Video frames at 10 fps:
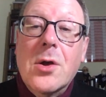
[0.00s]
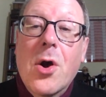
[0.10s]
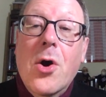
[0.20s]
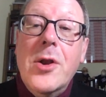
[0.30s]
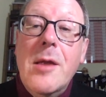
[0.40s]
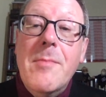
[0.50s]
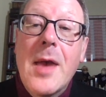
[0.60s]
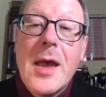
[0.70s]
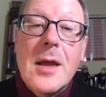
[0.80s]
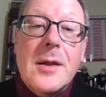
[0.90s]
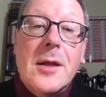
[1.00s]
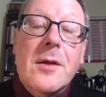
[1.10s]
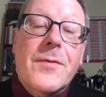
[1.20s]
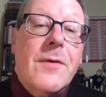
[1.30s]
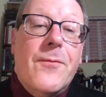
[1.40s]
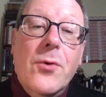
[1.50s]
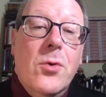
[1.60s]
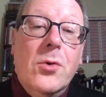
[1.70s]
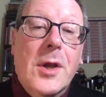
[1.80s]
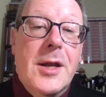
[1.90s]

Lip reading: ony mair than of the fool in